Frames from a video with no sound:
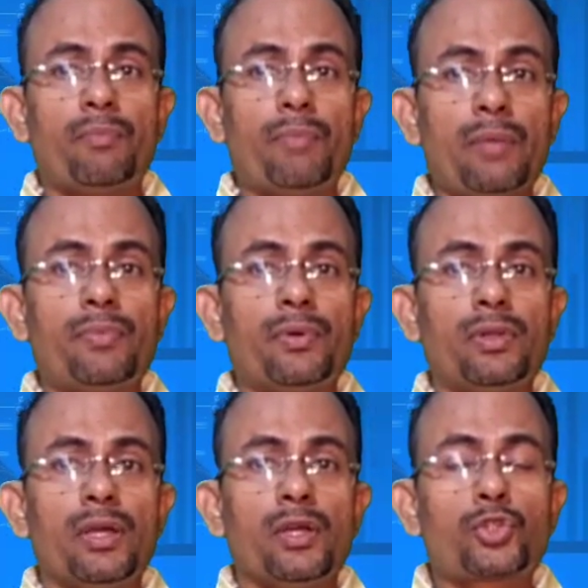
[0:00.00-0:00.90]

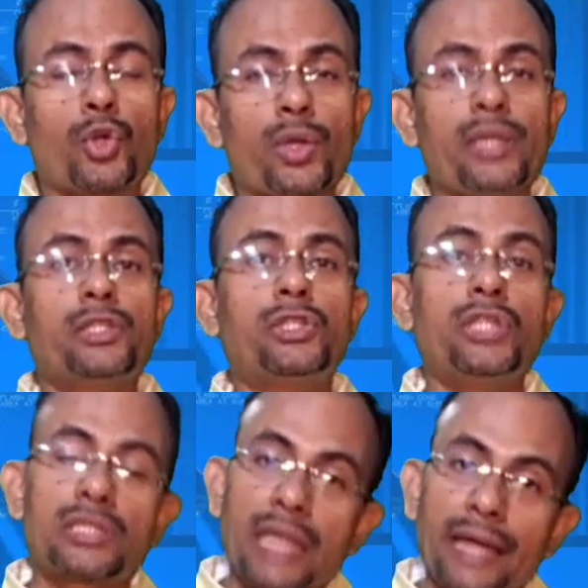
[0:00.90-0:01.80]
people. So he
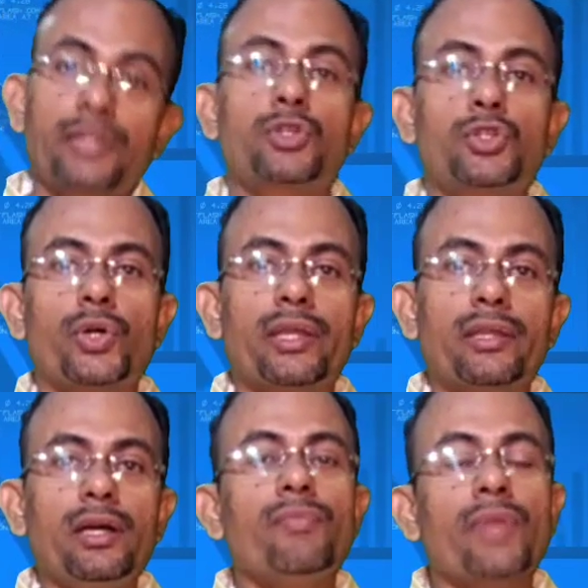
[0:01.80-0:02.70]
decided to join
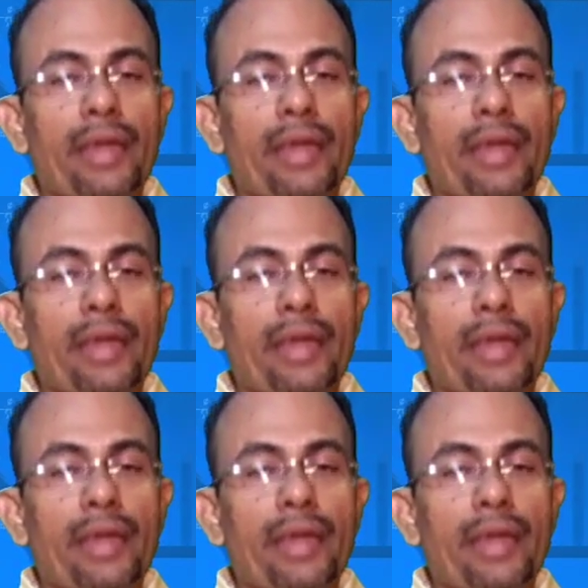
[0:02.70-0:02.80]
the